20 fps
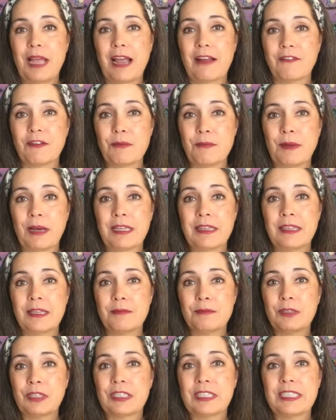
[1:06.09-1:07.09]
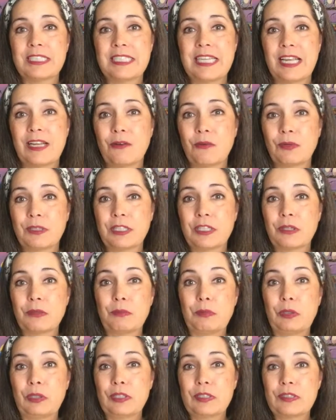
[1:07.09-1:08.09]
every month I'm going to take one of the
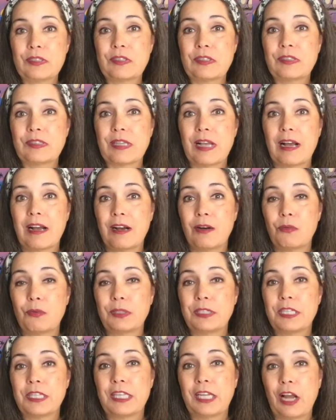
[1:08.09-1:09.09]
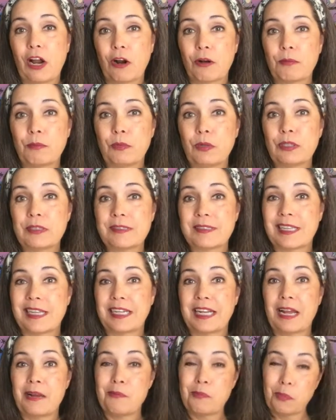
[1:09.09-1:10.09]
books, uh, one of the art books that
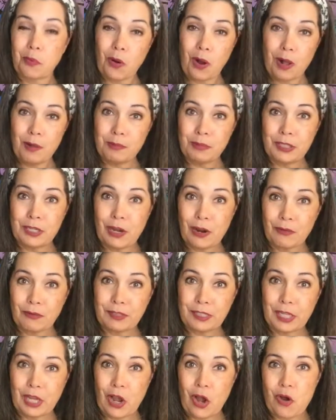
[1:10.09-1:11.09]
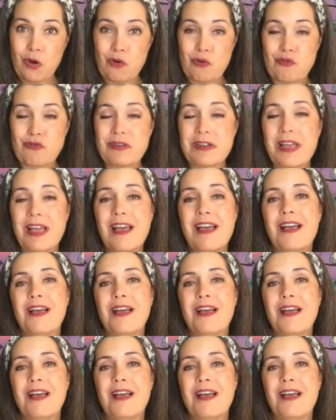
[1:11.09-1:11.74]
I probably already own,